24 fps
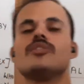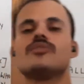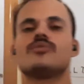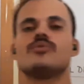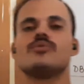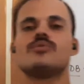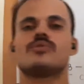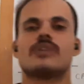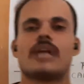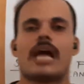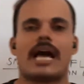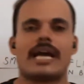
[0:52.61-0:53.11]

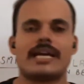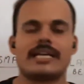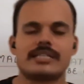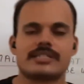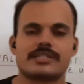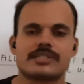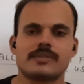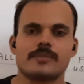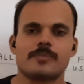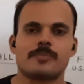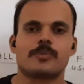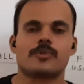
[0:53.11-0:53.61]
to
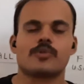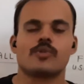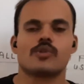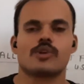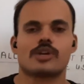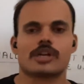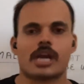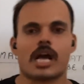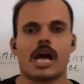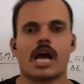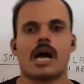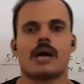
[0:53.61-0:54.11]
write
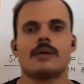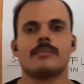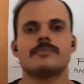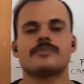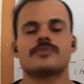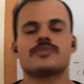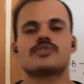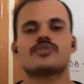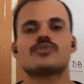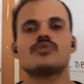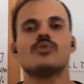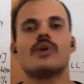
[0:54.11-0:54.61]

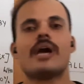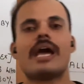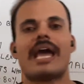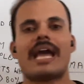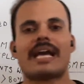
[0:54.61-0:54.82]
programs to